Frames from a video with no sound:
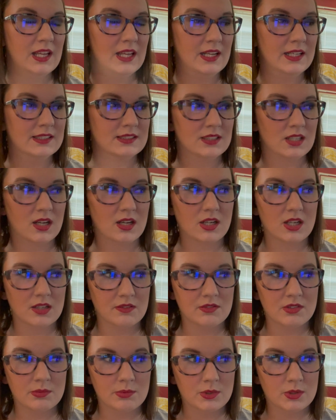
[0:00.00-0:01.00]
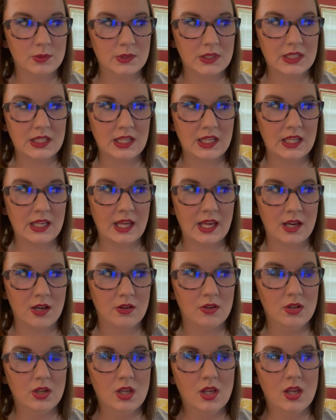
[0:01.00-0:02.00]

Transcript: and is not comfortable with getting out.